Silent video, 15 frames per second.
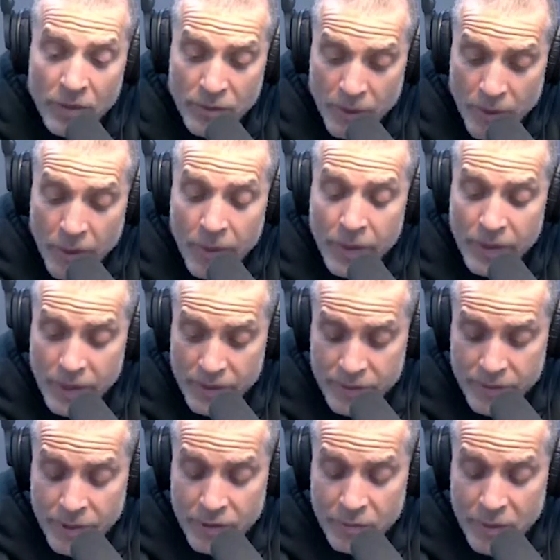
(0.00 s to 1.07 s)
us
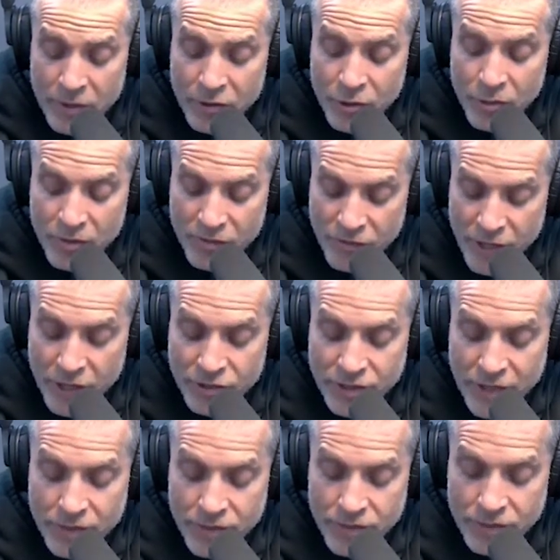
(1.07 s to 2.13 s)
let's, let's make sure we flesh
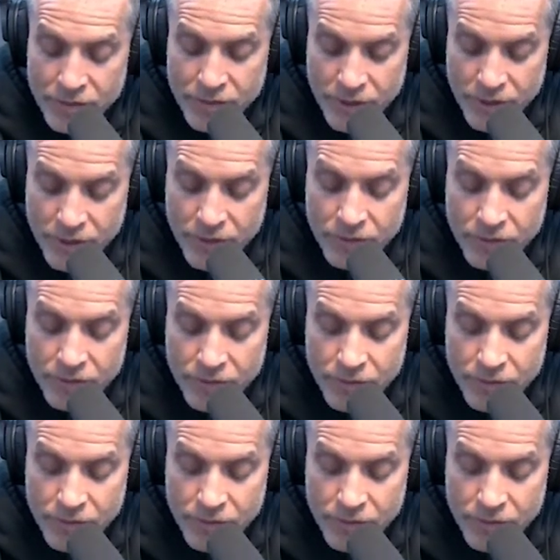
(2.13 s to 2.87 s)
out this thing because mm-hmm.